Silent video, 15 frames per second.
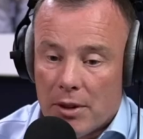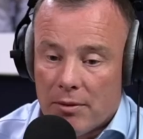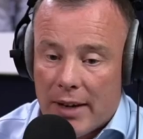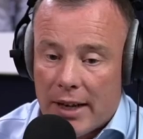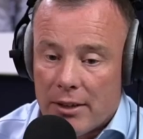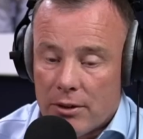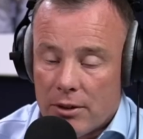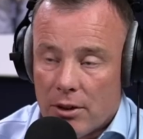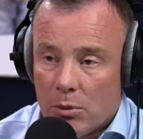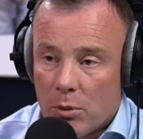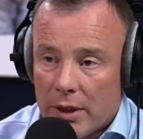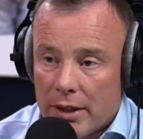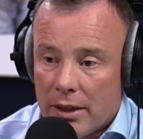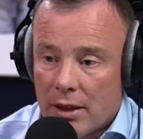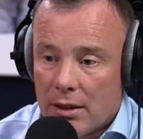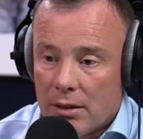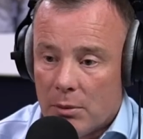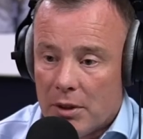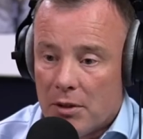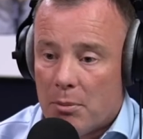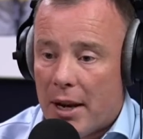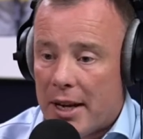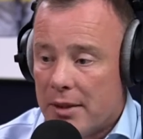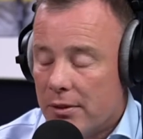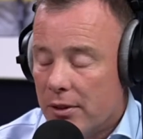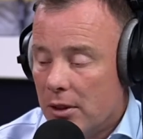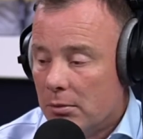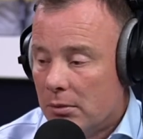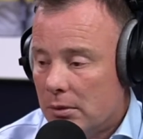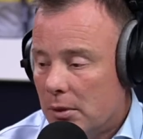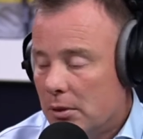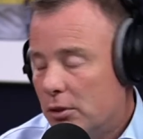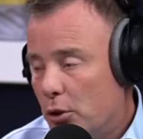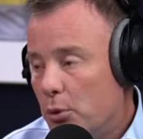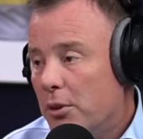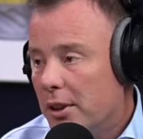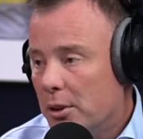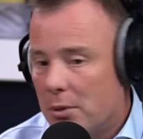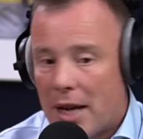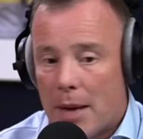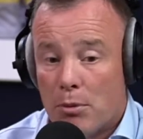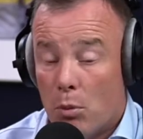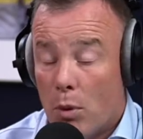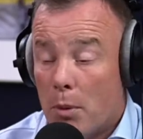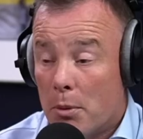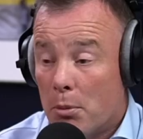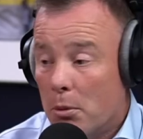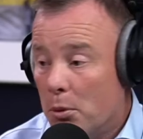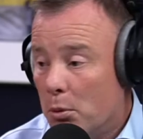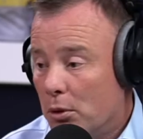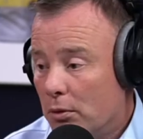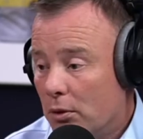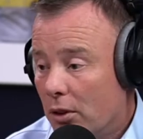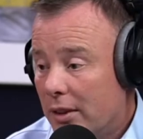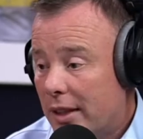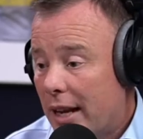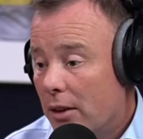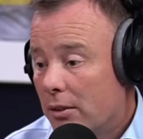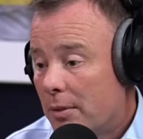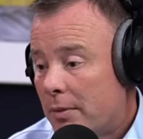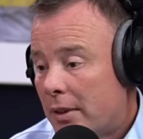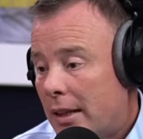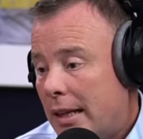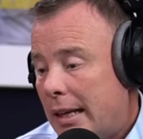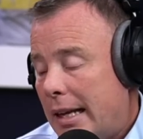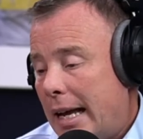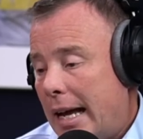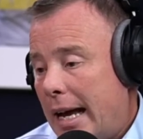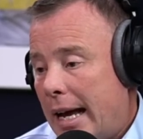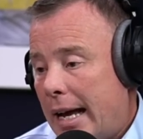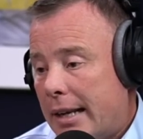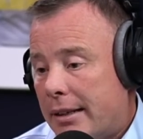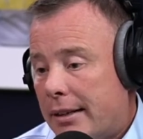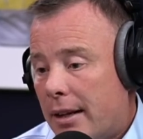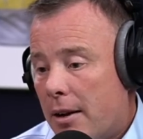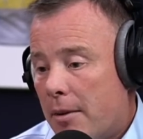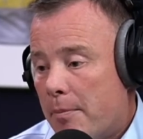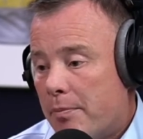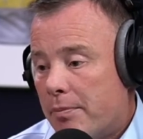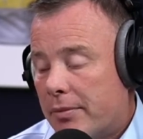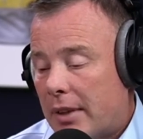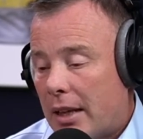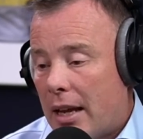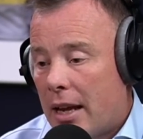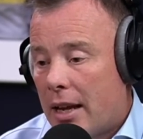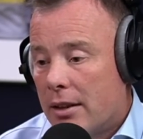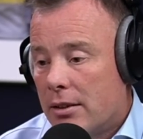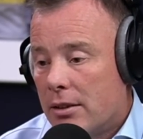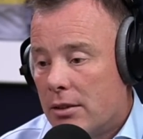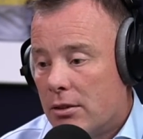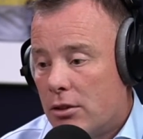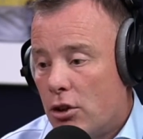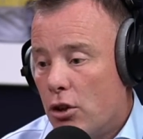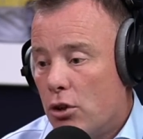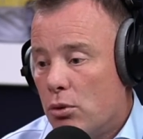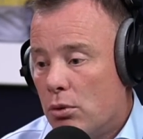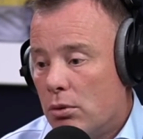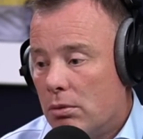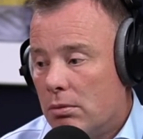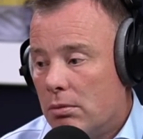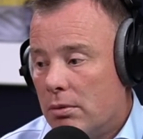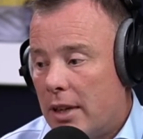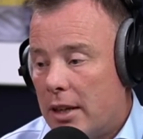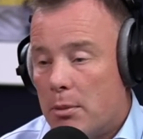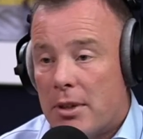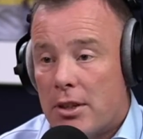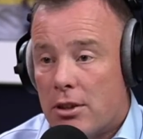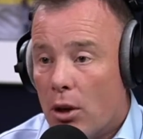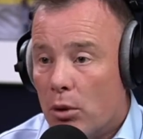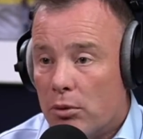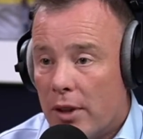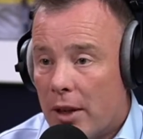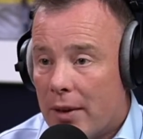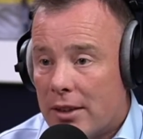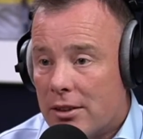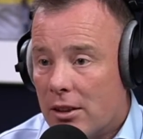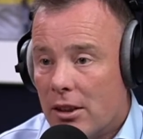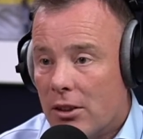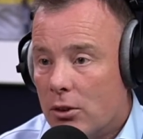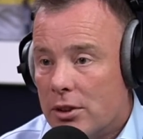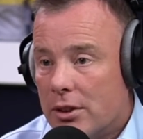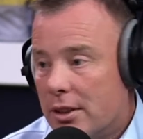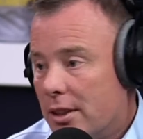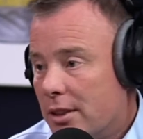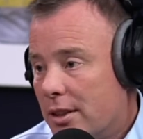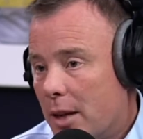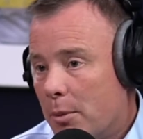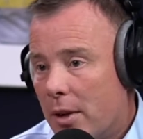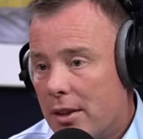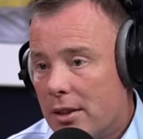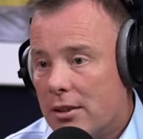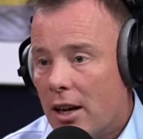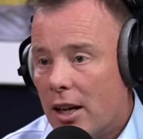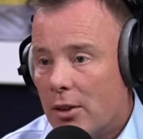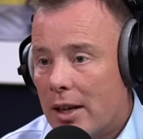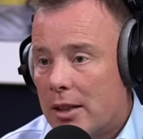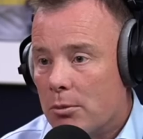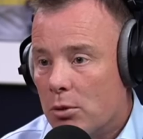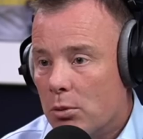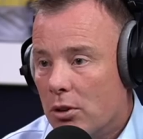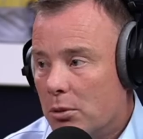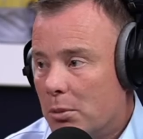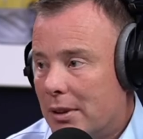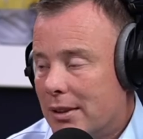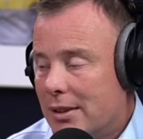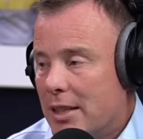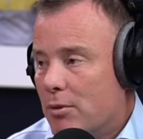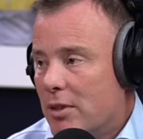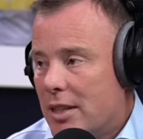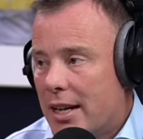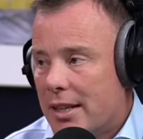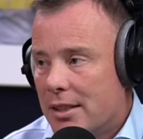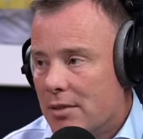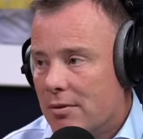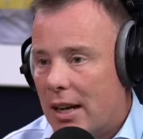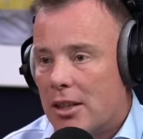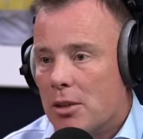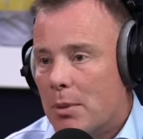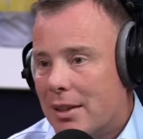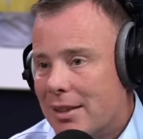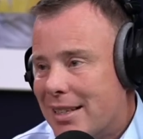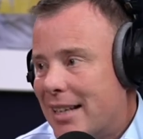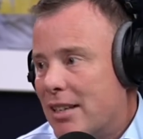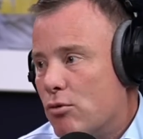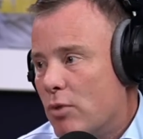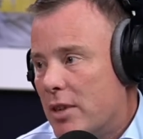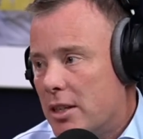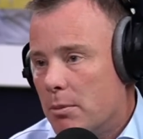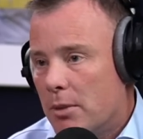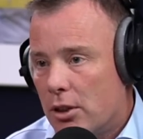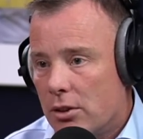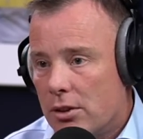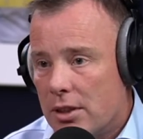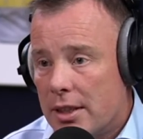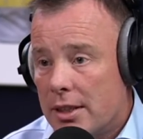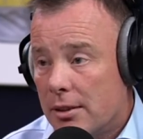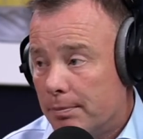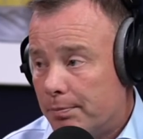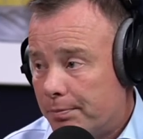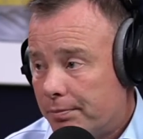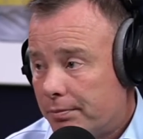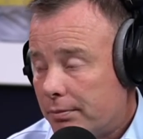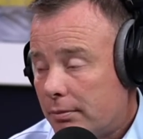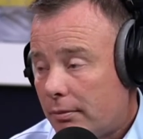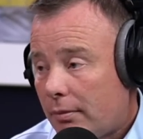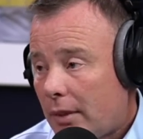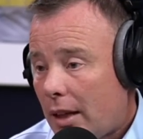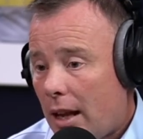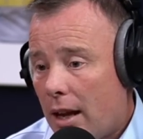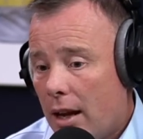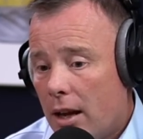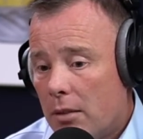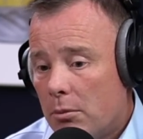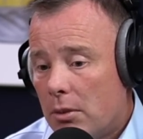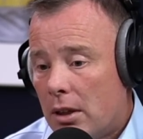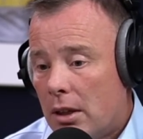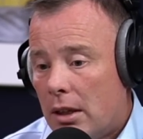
the values that we'd have paid for them, well, 2 things would happen. 1, we probably wouldn't have gone down, and 2, they'd have been sold for their exit clauses in the same way that Tyler Adams was, because he retained his value because he had a reasonably good season. The